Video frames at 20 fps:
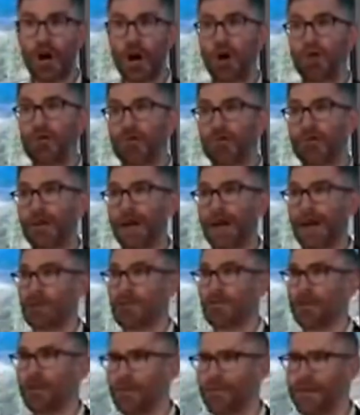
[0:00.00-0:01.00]
of
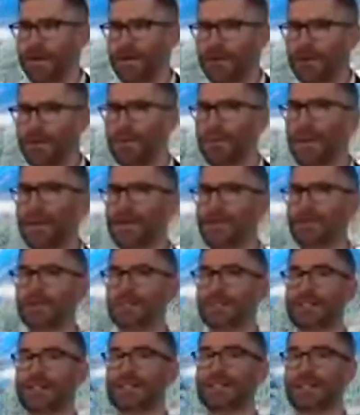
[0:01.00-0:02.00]
algorithmic recommender
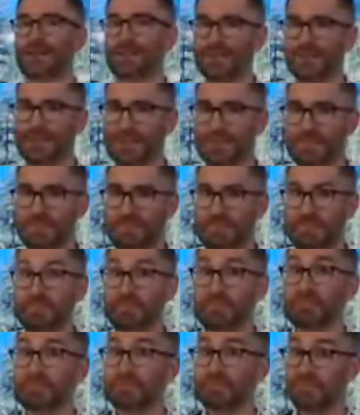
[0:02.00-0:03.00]
systems.
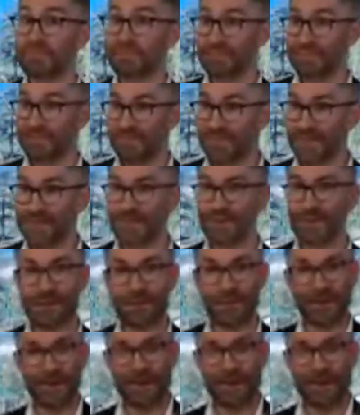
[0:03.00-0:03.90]
So,